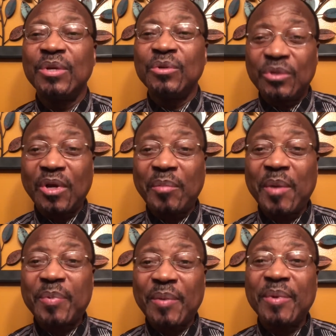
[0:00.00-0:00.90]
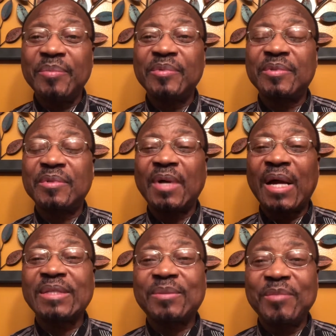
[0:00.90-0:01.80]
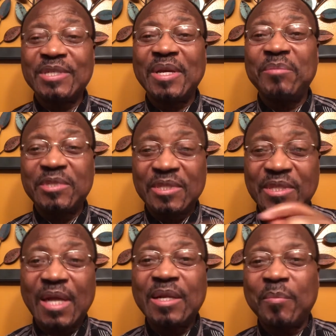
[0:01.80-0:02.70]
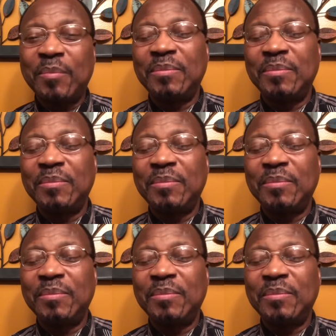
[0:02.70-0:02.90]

You talk about problems, ask Mr. and Mrs. Adam.